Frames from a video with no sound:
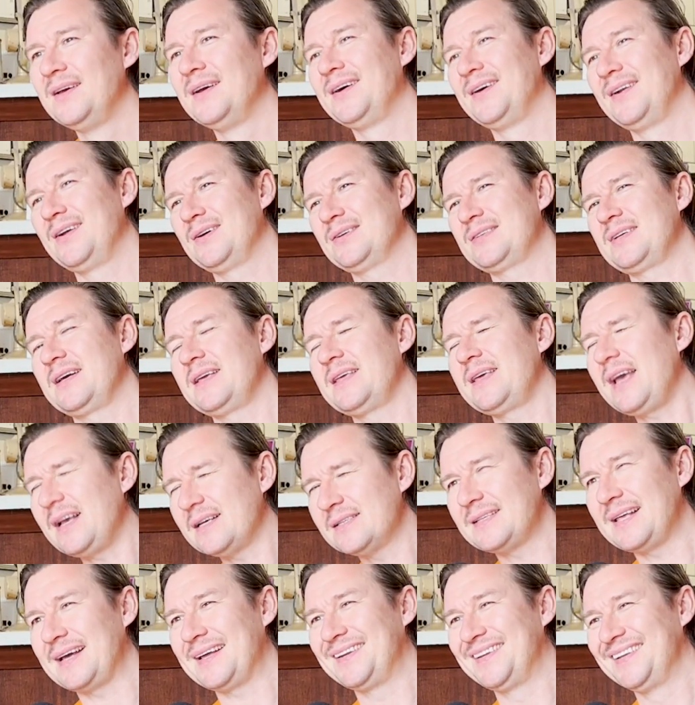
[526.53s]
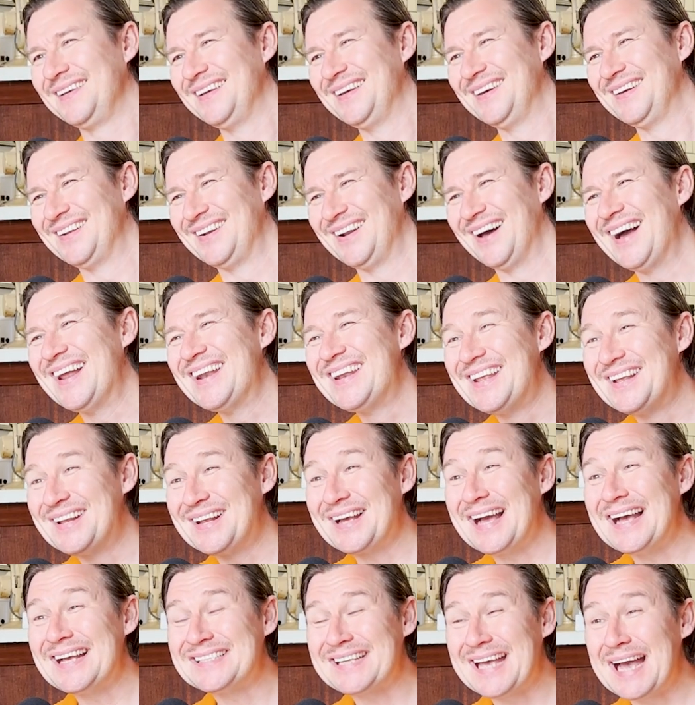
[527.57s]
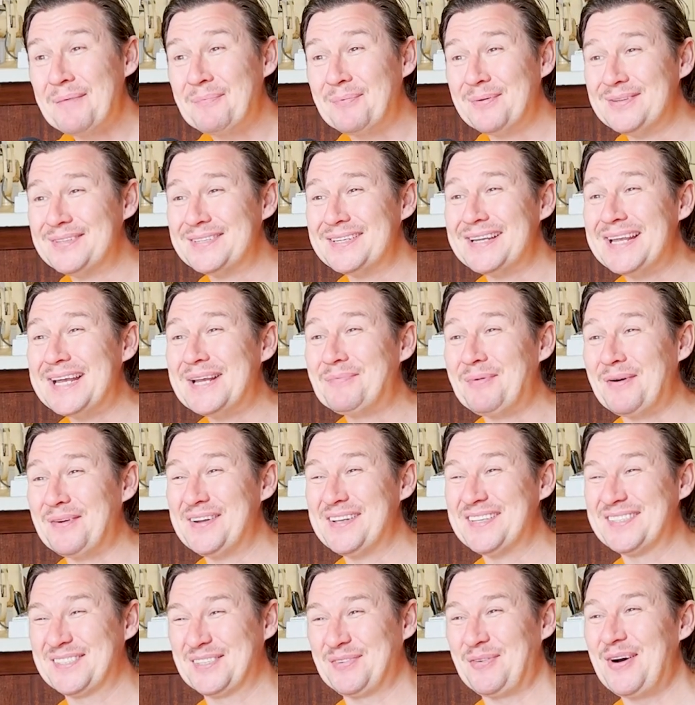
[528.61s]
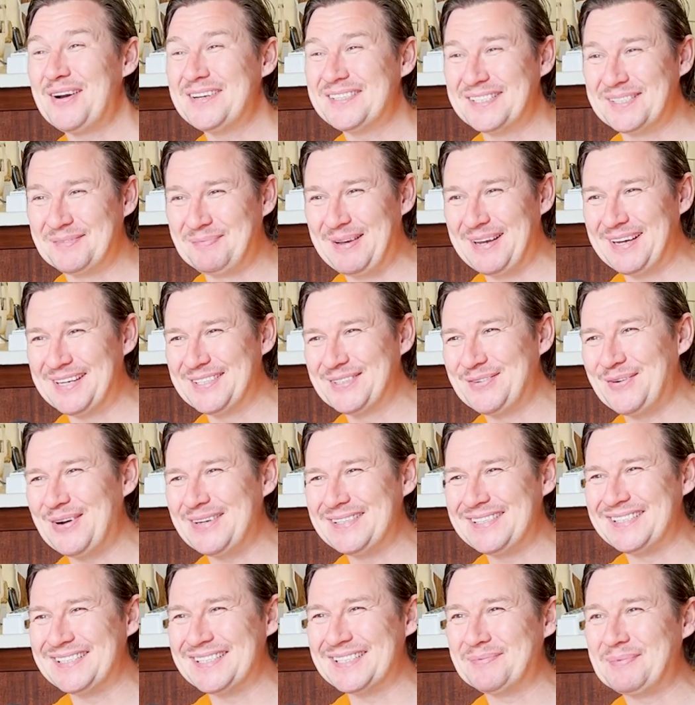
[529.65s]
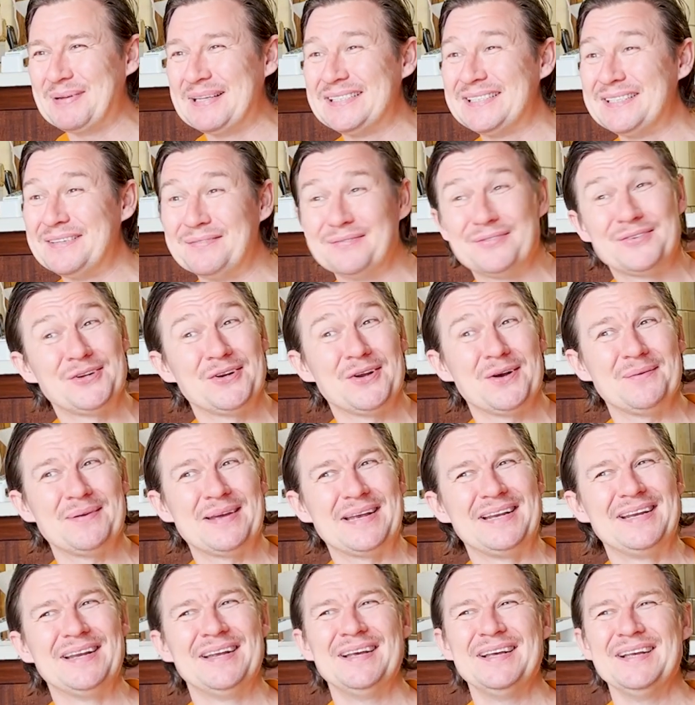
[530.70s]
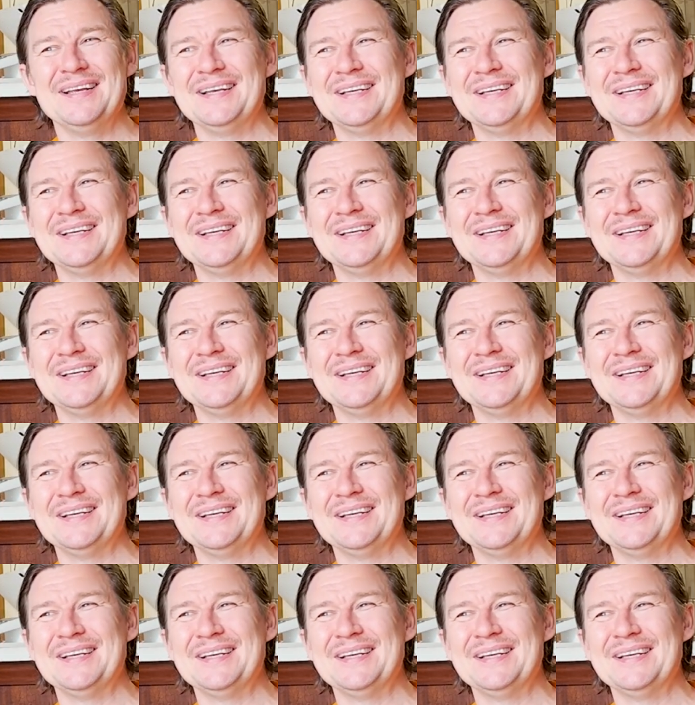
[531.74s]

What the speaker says: And I was like, "Yes, Dad." And as it happens, an Evon is twice as big and twice as expensive. Do you know what I mean?